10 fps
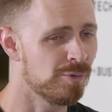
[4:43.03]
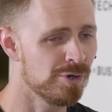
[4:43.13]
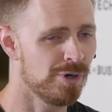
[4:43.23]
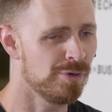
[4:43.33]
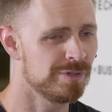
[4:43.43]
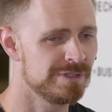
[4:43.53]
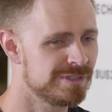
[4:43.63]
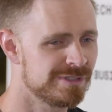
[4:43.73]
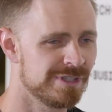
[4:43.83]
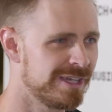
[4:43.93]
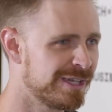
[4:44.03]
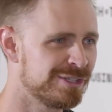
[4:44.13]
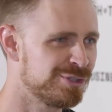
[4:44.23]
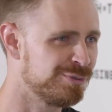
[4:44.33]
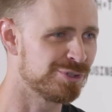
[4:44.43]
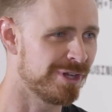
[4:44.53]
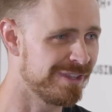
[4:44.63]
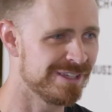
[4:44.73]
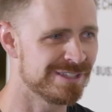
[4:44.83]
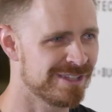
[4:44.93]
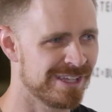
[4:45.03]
Yeah, we're always like, should we try this?